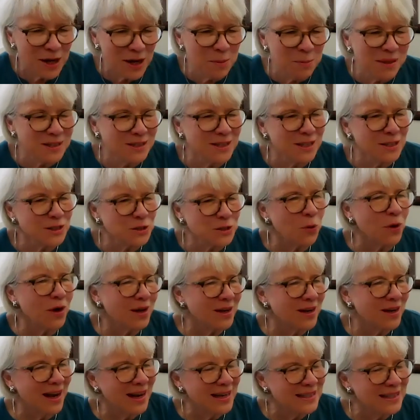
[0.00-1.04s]
to him as
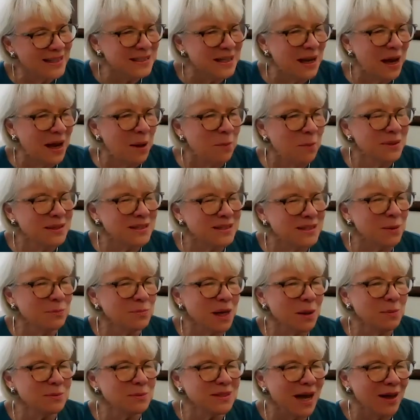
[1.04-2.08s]
disorganized. But
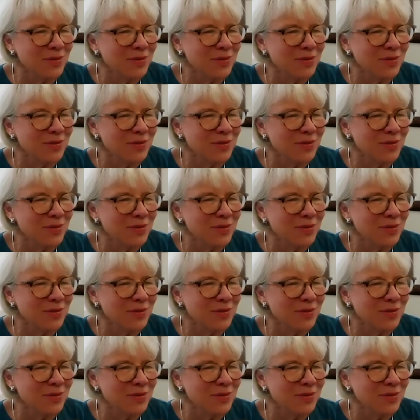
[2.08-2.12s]
sometimes